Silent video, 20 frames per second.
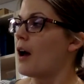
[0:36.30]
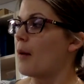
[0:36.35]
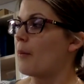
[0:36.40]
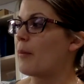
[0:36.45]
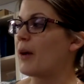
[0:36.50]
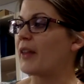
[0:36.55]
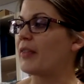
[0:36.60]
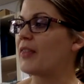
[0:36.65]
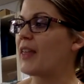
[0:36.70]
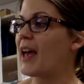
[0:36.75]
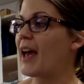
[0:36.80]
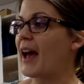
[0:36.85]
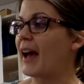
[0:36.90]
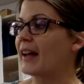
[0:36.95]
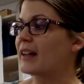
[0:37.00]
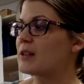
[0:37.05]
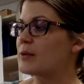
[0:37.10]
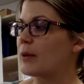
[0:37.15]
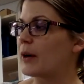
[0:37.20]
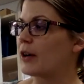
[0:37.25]
But
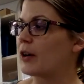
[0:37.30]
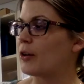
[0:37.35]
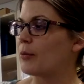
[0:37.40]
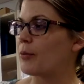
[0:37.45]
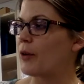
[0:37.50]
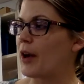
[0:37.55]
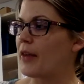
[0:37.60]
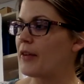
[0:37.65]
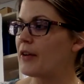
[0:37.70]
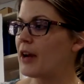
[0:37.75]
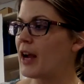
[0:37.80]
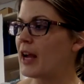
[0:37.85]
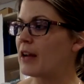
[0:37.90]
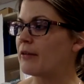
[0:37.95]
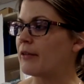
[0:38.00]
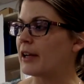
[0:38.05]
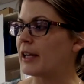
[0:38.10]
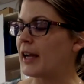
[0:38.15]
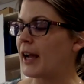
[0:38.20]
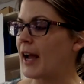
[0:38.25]
that's where her brother
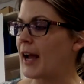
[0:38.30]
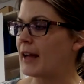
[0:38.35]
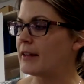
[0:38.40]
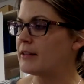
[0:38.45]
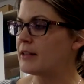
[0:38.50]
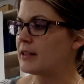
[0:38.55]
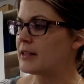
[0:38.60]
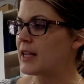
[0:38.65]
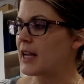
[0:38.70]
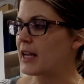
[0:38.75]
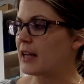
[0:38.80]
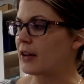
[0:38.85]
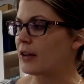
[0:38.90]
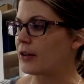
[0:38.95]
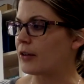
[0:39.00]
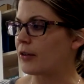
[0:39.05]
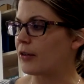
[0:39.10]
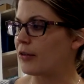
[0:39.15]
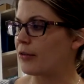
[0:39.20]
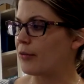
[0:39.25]
Henry had to take
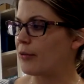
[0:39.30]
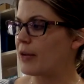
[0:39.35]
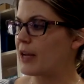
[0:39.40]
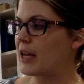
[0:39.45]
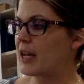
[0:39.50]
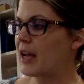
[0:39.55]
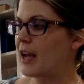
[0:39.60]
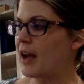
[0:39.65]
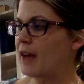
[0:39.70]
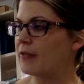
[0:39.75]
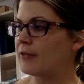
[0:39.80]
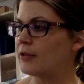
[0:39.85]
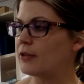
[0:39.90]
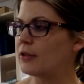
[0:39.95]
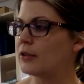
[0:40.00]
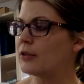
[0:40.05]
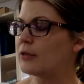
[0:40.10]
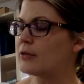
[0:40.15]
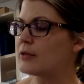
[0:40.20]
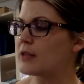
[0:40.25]
her 3
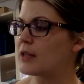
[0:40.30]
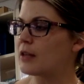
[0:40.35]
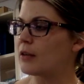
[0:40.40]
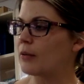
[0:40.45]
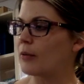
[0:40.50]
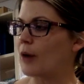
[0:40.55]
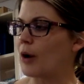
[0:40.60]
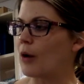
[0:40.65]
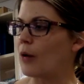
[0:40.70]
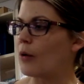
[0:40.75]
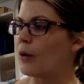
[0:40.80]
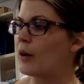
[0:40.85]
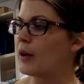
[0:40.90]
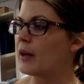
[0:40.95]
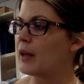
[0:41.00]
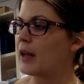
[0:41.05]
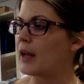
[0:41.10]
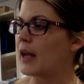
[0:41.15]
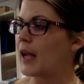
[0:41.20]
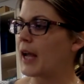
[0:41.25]
afternoons in a row.
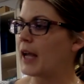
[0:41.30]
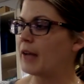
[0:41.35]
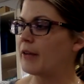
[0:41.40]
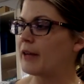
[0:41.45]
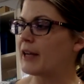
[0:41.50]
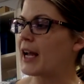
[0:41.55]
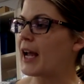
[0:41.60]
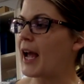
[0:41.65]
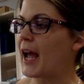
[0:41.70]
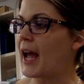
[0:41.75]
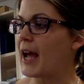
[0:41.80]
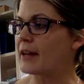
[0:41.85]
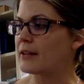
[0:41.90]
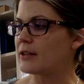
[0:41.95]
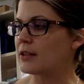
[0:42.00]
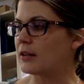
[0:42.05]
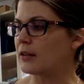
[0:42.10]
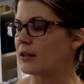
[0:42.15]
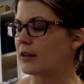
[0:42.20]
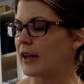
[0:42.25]
Henry had
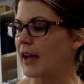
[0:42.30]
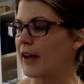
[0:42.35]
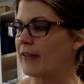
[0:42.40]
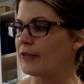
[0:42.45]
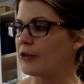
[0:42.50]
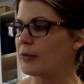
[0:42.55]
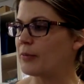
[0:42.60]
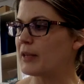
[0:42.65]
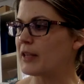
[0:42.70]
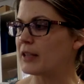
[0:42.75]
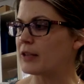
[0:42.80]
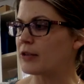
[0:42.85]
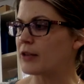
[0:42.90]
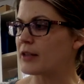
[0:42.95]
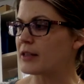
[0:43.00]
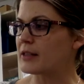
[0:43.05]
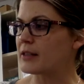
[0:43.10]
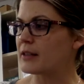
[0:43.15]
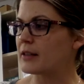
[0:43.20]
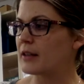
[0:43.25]
to look after
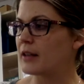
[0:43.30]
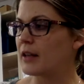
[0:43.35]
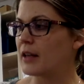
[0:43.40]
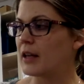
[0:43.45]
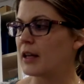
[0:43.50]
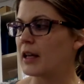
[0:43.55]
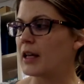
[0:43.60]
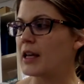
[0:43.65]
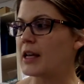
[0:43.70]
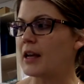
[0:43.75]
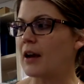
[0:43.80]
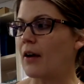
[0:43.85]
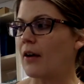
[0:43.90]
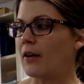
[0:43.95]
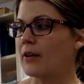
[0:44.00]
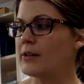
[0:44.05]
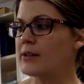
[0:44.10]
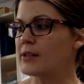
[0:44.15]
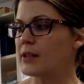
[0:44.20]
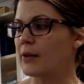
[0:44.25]
Beatrice. He
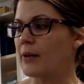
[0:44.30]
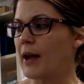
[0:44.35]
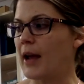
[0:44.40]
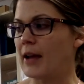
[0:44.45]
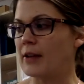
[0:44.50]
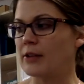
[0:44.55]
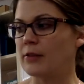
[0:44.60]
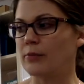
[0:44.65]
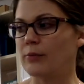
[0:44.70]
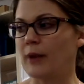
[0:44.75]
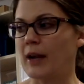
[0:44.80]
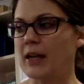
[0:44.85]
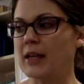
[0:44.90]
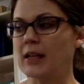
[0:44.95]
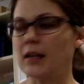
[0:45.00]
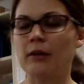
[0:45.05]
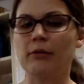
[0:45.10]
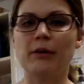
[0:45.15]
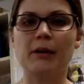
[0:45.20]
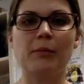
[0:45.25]
also had to write
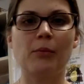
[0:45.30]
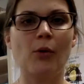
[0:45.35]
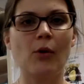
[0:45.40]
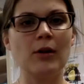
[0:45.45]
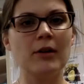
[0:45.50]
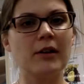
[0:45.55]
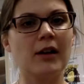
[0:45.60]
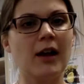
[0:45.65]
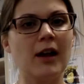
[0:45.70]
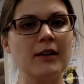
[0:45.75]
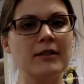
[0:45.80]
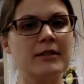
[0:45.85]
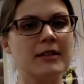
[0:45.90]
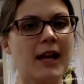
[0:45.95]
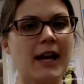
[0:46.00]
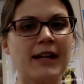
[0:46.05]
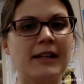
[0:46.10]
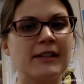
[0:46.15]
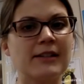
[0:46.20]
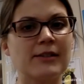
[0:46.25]
a report on
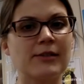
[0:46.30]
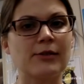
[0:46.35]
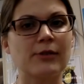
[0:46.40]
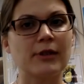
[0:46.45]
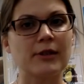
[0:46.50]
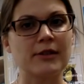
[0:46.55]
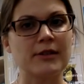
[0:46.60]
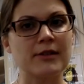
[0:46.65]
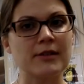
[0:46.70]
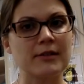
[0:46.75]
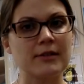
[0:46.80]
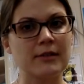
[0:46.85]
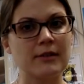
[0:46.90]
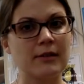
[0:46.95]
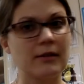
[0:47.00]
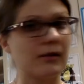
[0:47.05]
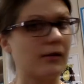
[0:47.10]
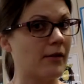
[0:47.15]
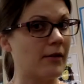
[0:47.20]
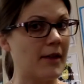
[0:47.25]
dinosaurs.
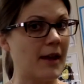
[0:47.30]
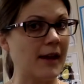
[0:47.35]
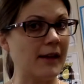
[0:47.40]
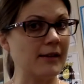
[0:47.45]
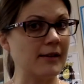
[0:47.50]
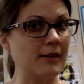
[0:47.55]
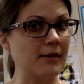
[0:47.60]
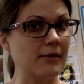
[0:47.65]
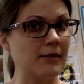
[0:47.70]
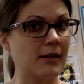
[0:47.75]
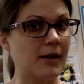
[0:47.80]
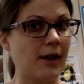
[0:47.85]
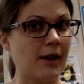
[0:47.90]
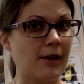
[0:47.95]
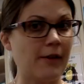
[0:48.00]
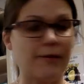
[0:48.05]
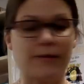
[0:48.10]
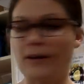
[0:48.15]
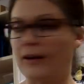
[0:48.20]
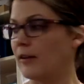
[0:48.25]
Well, that sounds kind
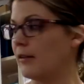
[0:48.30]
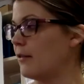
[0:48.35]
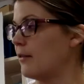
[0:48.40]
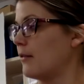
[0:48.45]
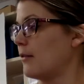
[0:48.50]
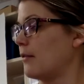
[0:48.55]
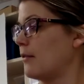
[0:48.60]
of fun.